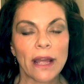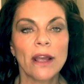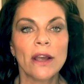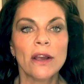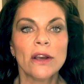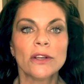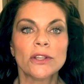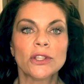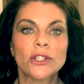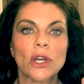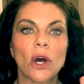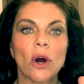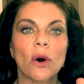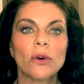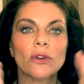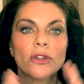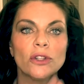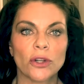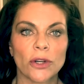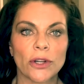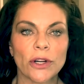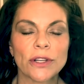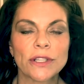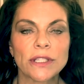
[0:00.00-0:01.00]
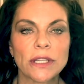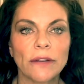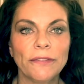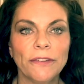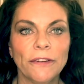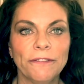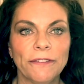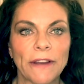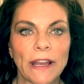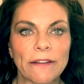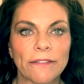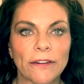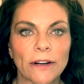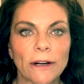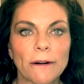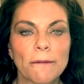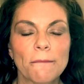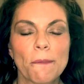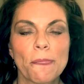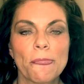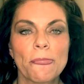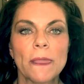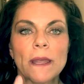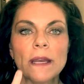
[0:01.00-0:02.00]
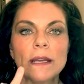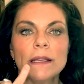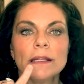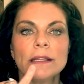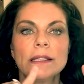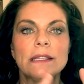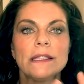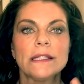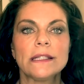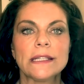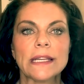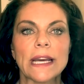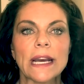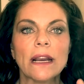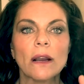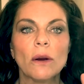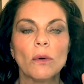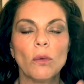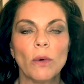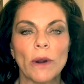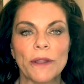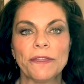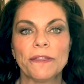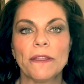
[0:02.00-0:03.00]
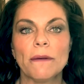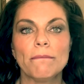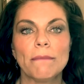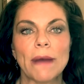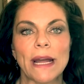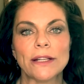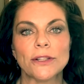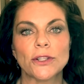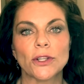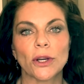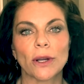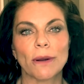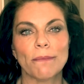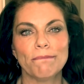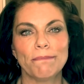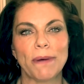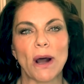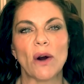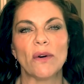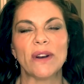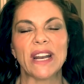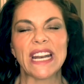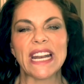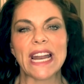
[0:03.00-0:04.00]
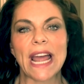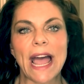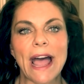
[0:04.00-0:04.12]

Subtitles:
So do yourself a favor, stick with the mental component